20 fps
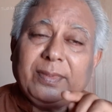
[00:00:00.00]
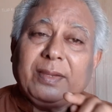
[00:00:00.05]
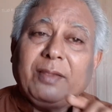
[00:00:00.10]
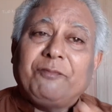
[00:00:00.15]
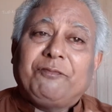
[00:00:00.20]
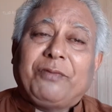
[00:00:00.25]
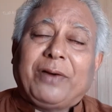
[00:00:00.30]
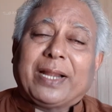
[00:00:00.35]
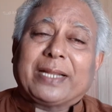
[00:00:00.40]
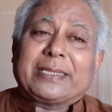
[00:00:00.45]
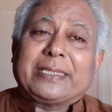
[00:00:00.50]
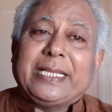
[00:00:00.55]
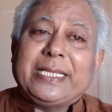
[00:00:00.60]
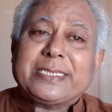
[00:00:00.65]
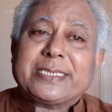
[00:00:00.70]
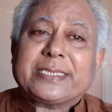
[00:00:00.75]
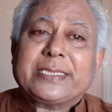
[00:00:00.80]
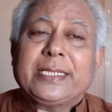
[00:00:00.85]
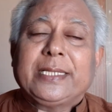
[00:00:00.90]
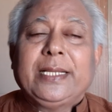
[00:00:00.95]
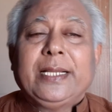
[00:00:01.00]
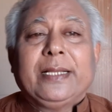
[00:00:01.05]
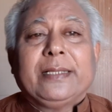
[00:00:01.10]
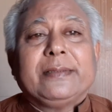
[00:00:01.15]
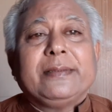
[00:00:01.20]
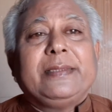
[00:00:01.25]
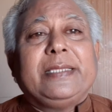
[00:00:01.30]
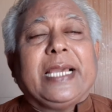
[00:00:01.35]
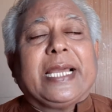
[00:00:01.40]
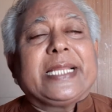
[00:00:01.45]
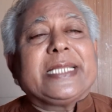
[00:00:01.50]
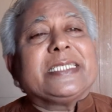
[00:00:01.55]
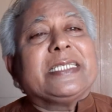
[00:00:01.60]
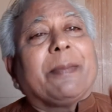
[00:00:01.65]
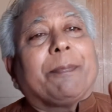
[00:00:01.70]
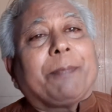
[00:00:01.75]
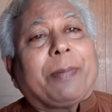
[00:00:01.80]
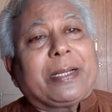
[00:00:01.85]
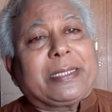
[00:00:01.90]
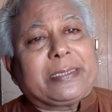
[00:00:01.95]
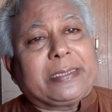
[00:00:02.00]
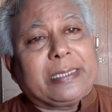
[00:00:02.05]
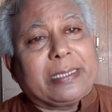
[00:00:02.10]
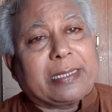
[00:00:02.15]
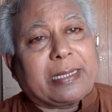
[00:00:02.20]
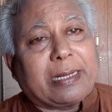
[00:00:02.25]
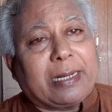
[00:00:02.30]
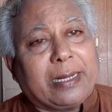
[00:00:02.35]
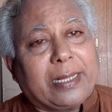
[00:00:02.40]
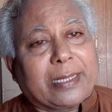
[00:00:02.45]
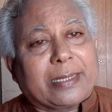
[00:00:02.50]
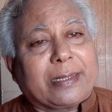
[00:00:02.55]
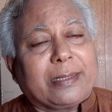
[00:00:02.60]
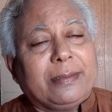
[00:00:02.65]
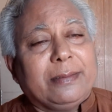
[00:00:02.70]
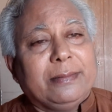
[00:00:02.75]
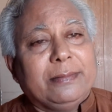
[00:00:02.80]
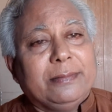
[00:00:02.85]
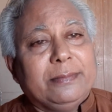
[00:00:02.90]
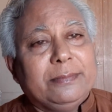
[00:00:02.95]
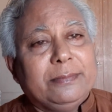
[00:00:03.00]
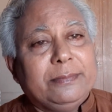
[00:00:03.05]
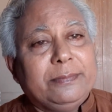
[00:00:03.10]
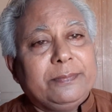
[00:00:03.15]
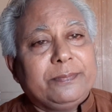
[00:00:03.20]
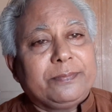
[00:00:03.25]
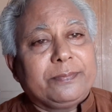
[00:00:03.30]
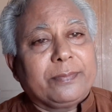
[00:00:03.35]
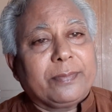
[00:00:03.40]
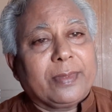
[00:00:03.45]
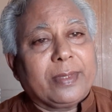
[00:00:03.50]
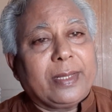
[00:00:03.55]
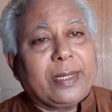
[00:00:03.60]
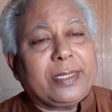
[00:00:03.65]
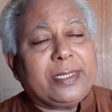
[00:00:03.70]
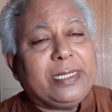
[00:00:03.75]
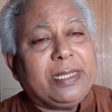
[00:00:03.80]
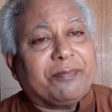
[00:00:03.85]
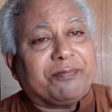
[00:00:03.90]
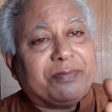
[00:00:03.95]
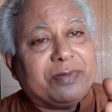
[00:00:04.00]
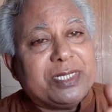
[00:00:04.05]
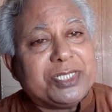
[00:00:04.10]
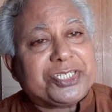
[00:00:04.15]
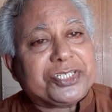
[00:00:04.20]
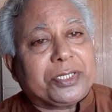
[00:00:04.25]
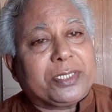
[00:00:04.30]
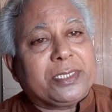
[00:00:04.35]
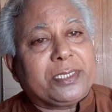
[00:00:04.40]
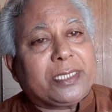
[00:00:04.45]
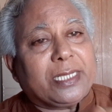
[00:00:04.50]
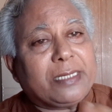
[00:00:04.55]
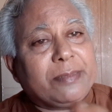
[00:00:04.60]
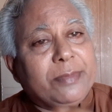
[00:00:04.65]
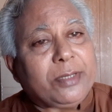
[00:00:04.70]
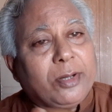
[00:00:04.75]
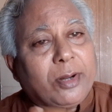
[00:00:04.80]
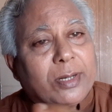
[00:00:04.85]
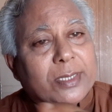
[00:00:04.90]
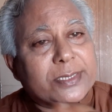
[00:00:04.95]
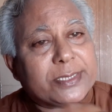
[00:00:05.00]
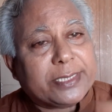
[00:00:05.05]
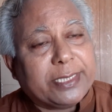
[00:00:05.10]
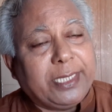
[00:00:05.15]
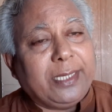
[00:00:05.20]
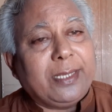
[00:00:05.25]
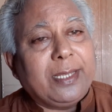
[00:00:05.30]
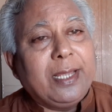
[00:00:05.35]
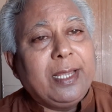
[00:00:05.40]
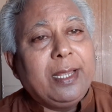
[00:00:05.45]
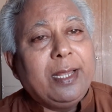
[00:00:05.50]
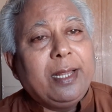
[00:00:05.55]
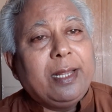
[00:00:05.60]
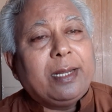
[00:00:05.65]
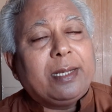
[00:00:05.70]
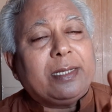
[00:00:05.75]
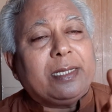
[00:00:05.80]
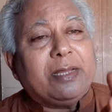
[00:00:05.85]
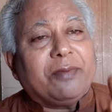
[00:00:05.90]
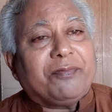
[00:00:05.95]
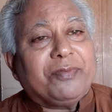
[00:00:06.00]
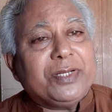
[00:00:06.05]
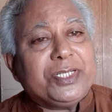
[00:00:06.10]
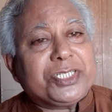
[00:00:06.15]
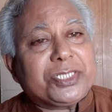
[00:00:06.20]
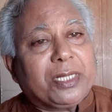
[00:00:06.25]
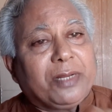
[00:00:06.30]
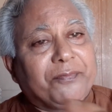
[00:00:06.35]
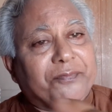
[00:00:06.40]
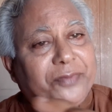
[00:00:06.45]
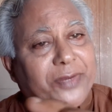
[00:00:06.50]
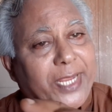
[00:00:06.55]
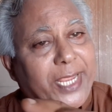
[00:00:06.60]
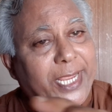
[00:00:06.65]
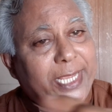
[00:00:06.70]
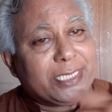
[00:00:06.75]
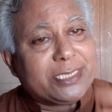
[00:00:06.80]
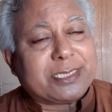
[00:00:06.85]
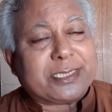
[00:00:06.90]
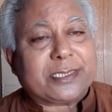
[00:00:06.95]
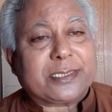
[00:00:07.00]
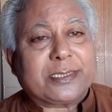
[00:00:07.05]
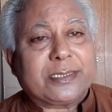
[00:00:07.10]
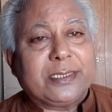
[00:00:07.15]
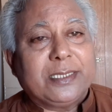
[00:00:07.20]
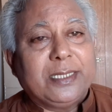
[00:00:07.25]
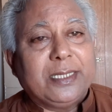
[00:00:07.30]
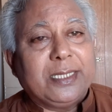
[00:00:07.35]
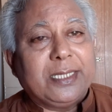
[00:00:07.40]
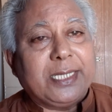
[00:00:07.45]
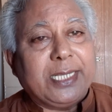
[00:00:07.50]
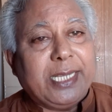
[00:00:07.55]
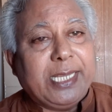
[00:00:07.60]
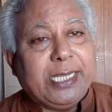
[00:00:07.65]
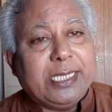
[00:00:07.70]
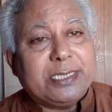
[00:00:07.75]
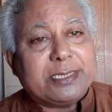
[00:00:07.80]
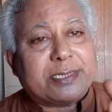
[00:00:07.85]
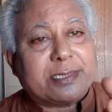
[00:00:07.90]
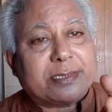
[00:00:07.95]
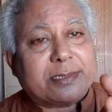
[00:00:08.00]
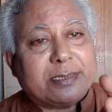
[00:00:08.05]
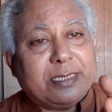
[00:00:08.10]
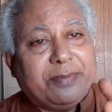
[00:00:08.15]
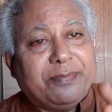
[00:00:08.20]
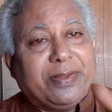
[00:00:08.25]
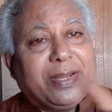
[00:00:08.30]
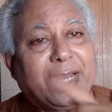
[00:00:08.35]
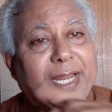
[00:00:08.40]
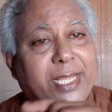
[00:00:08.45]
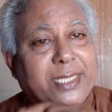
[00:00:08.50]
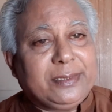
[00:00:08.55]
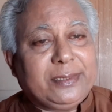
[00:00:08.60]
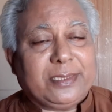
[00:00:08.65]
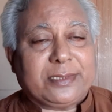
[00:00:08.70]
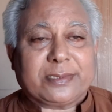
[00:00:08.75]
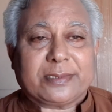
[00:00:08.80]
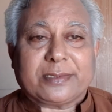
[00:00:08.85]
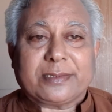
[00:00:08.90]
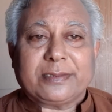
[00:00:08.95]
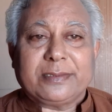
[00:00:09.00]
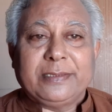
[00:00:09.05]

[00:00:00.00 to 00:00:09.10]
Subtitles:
For this, there is a particular definition terminology, definition phrase is given like this.